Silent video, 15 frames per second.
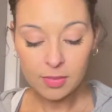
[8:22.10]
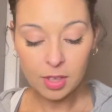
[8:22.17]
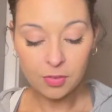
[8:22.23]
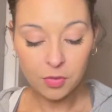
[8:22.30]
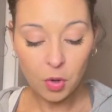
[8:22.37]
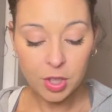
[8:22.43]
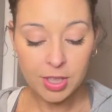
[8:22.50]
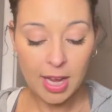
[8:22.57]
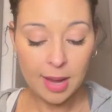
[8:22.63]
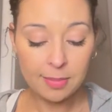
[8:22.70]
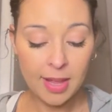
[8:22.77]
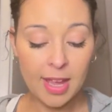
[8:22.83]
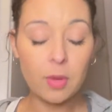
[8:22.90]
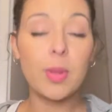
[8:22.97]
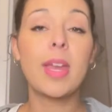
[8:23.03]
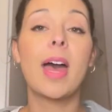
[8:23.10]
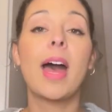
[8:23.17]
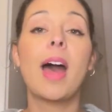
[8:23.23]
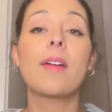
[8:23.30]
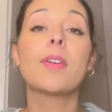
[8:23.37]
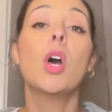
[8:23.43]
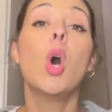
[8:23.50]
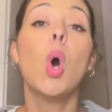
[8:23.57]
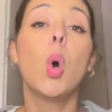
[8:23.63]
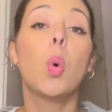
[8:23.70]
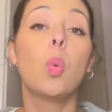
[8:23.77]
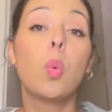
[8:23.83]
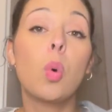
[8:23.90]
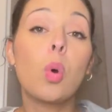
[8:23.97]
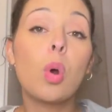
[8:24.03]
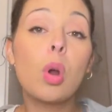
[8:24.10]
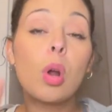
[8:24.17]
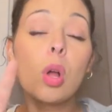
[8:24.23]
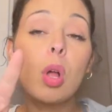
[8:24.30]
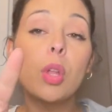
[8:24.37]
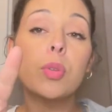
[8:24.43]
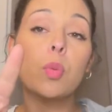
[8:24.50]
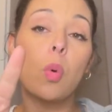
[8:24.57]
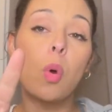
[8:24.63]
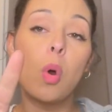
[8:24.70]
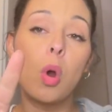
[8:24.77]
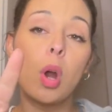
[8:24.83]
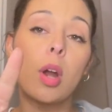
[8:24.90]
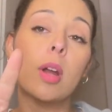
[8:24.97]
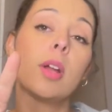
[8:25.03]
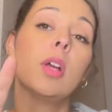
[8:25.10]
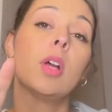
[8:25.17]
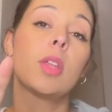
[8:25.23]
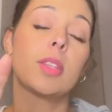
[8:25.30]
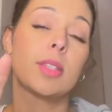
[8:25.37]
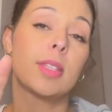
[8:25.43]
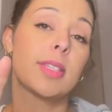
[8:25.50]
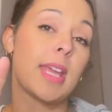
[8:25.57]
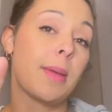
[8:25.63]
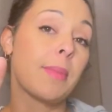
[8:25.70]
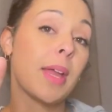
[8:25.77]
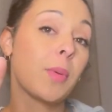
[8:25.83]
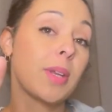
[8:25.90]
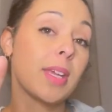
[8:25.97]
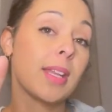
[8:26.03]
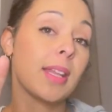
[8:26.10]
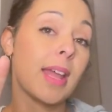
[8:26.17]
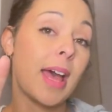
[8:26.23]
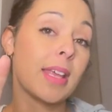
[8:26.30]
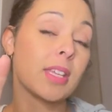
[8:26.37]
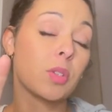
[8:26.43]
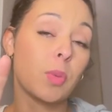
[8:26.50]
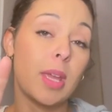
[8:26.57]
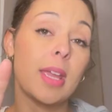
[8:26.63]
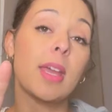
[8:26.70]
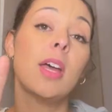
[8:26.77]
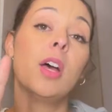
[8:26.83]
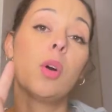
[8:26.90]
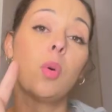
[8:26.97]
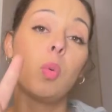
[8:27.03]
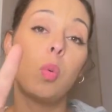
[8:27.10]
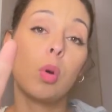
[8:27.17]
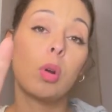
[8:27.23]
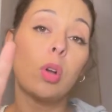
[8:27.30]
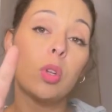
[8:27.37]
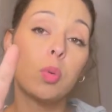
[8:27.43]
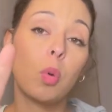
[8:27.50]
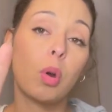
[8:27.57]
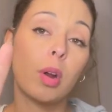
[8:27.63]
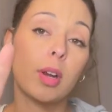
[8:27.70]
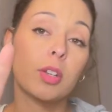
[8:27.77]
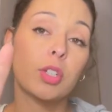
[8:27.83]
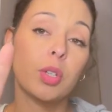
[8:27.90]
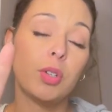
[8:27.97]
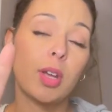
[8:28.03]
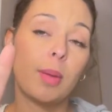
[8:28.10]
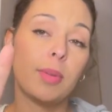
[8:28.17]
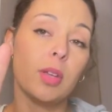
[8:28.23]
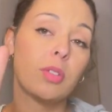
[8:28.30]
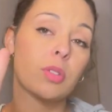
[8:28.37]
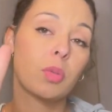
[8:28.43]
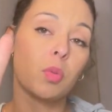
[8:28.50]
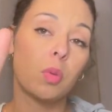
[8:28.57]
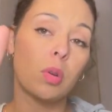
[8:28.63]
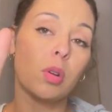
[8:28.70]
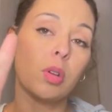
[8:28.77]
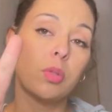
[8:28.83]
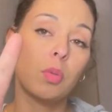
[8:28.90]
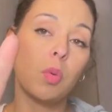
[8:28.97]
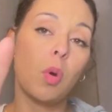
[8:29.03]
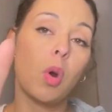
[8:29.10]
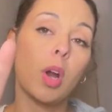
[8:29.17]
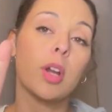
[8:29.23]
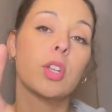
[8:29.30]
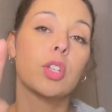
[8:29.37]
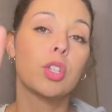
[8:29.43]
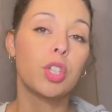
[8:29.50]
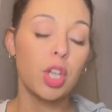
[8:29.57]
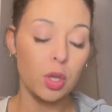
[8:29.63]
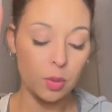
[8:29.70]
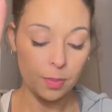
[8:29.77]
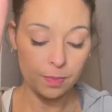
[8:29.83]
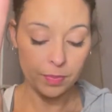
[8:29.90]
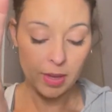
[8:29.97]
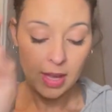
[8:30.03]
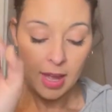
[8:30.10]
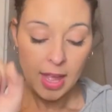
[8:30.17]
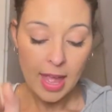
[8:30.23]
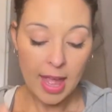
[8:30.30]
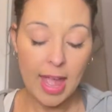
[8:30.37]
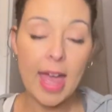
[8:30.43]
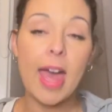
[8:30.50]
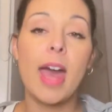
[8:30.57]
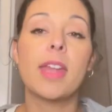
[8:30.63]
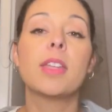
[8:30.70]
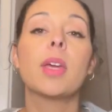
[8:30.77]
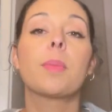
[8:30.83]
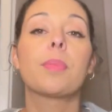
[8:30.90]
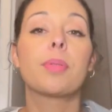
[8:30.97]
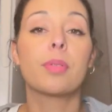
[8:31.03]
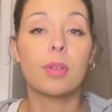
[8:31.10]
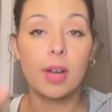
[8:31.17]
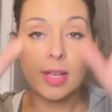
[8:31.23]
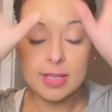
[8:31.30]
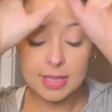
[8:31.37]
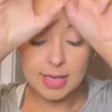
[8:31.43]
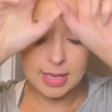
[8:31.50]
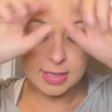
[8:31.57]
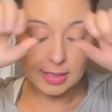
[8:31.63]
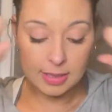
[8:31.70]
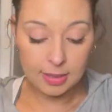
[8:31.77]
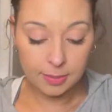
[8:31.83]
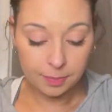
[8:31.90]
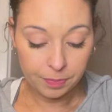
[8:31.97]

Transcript: For timeline, we have World War, same like we did last week, World War, two W's, World War II, and President,